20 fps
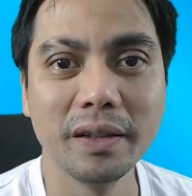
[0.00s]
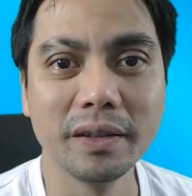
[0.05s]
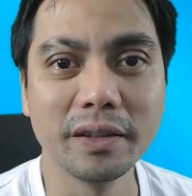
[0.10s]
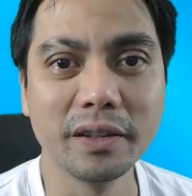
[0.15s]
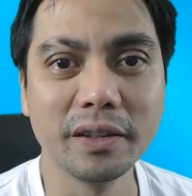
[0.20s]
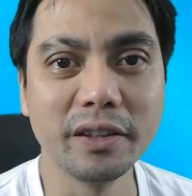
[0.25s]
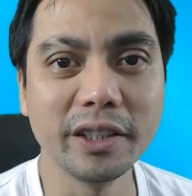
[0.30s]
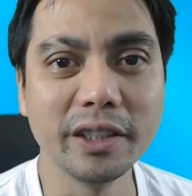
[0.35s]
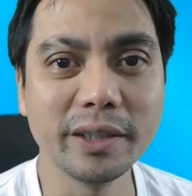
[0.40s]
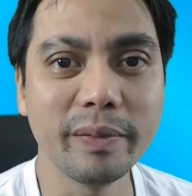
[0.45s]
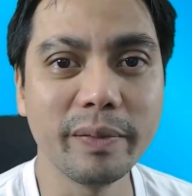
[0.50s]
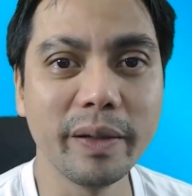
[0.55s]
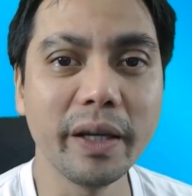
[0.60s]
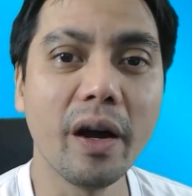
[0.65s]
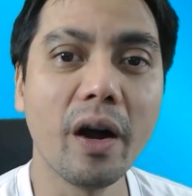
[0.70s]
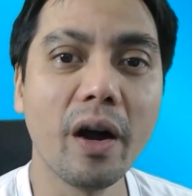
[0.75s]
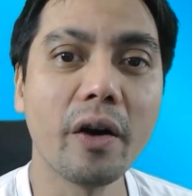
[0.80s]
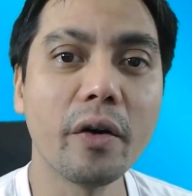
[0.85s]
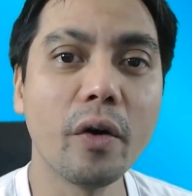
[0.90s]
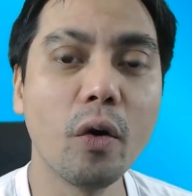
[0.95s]
To display
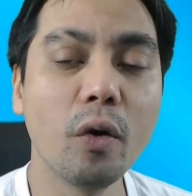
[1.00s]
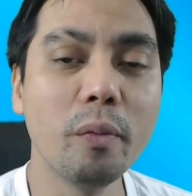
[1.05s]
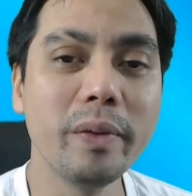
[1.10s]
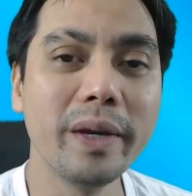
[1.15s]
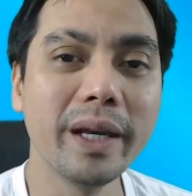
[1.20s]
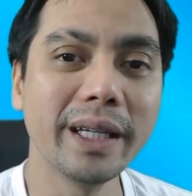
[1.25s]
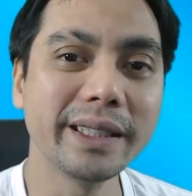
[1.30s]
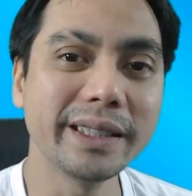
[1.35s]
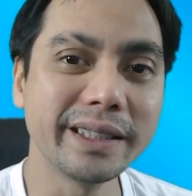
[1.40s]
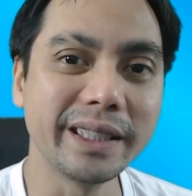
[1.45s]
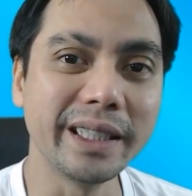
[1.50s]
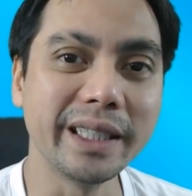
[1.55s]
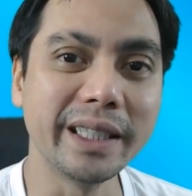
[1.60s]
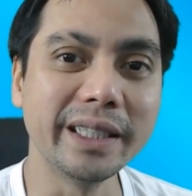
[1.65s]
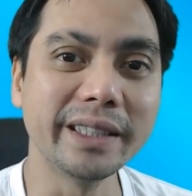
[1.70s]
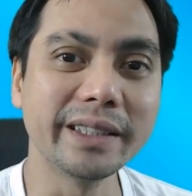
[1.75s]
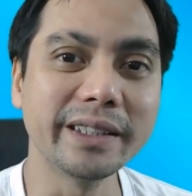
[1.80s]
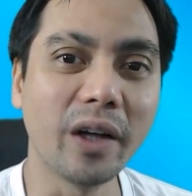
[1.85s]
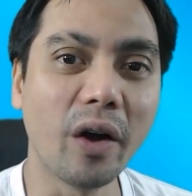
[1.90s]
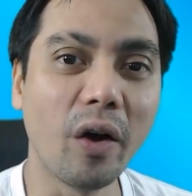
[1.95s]
our OBS
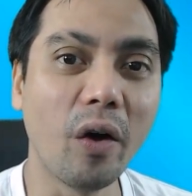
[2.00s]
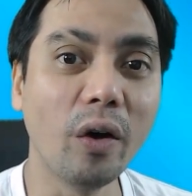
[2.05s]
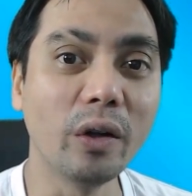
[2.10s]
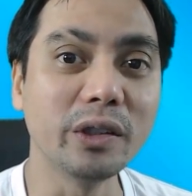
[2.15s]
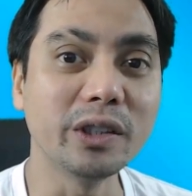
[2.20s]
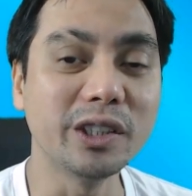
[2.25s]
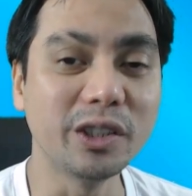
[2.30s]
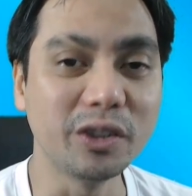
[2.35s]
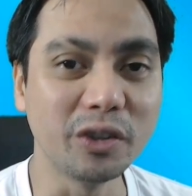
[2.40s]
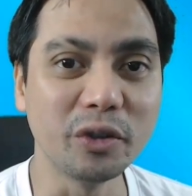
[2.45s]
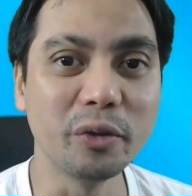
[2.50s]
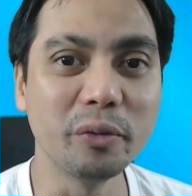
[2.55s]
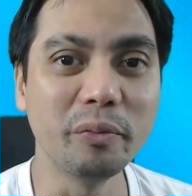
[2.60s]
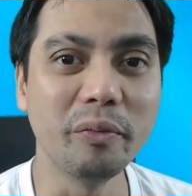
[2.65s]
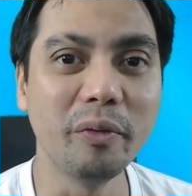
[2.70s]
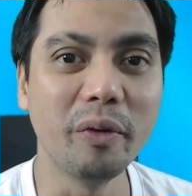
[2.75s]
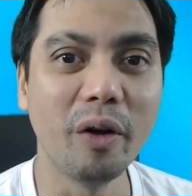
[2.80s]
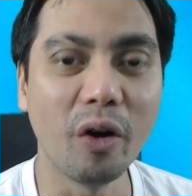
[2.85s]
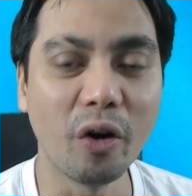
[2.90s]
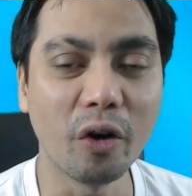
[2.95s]
scenes on
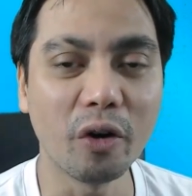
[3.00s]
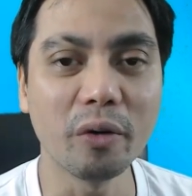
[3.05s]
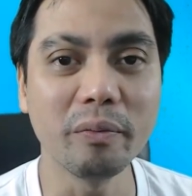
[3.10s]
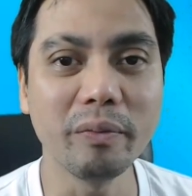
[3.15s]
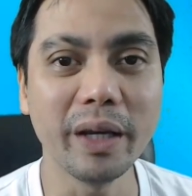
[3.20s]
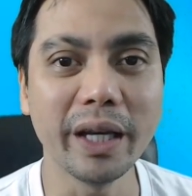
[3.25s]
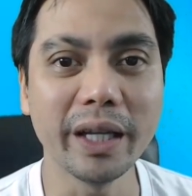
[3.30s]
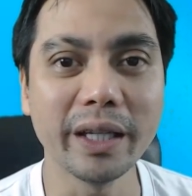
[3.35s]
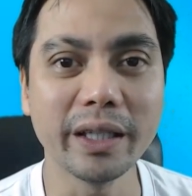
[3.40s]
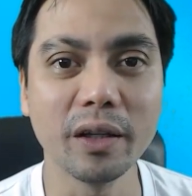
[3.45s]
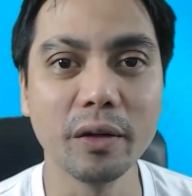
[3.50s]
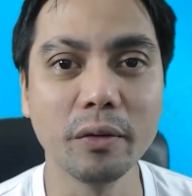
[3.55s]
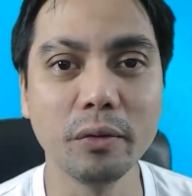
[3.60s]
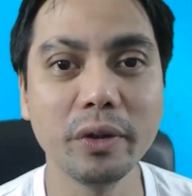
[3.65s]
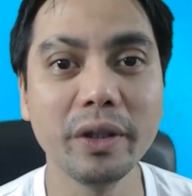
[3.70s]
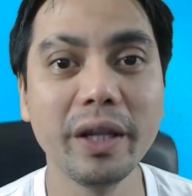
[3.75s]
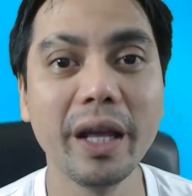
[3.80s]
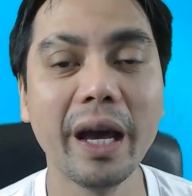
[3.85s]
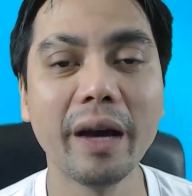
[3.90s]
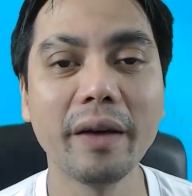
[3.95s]
Zoom or Meet, we
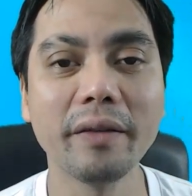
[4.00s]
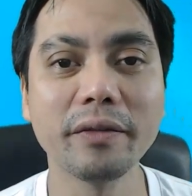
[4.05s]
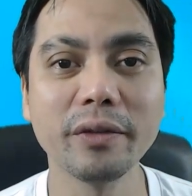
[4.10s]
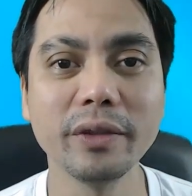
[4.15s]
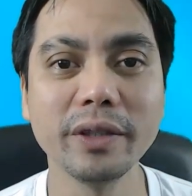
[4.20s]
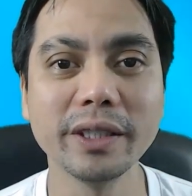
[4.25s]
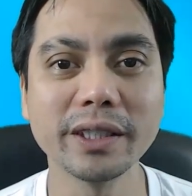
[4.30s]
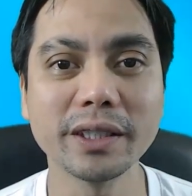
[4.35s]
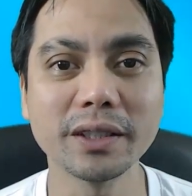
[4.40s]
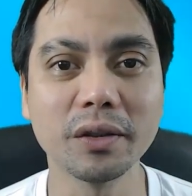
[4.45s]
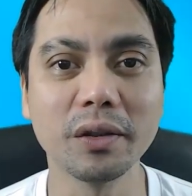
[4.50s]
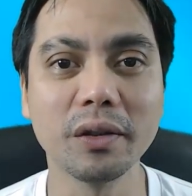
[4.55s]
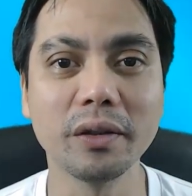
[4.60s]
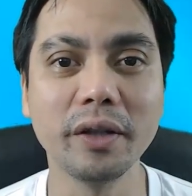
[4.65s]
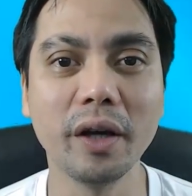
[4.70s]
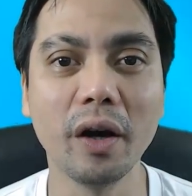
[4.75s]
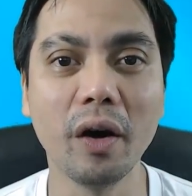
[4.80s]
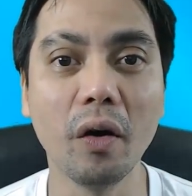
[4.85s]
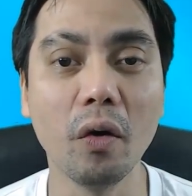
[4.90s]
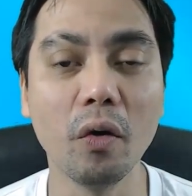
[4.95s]
would have to install
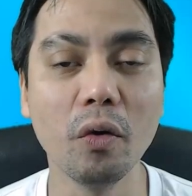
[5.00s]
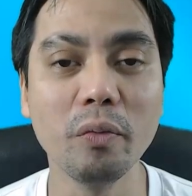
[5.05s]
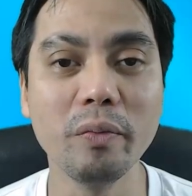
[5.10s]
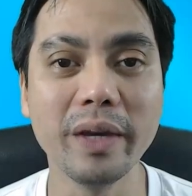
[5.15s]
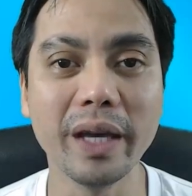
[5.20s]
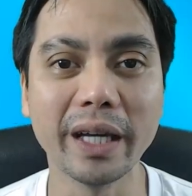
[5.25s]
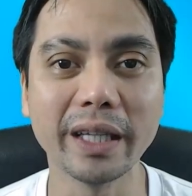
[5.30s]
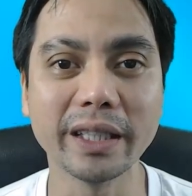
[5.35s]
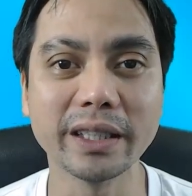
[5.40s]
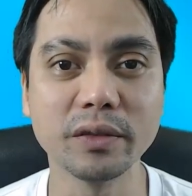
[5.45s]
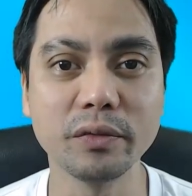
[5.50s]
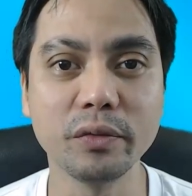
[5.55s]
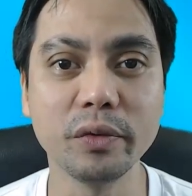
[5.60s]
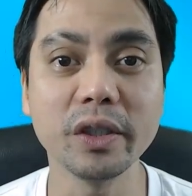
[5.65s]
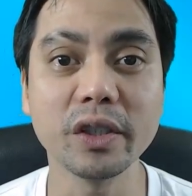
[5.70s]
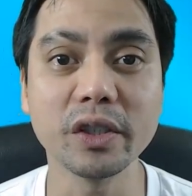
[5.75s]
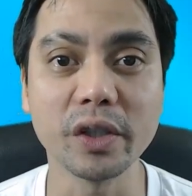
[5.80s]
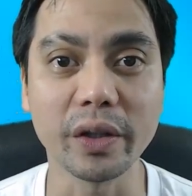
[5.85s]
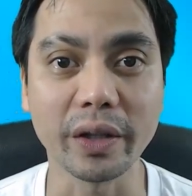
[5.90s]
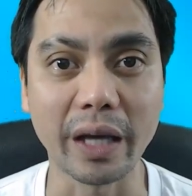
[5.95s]
the OBS
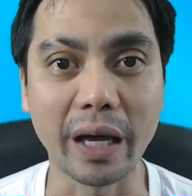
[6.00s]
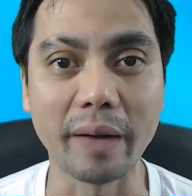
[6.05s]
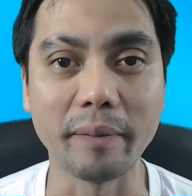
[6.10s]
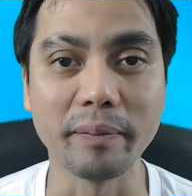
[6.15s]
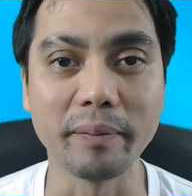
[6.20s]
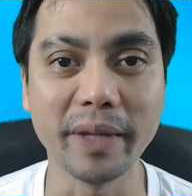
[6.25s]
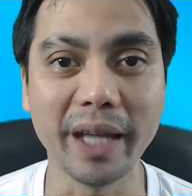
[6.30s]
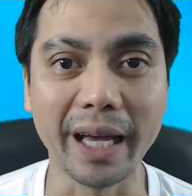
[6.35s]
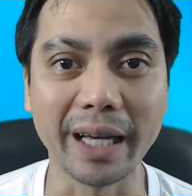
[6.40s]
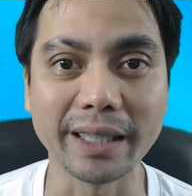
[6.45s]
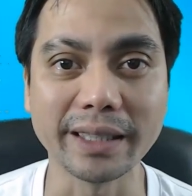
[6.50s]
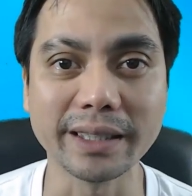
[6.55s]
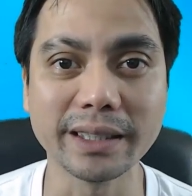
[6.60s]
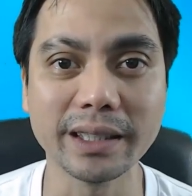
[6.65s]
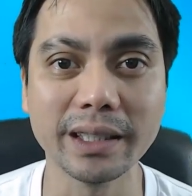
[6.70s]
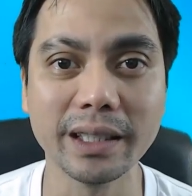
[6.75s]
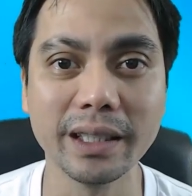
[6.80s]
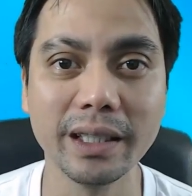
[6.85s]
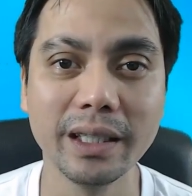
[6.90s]
Virtual Cam next.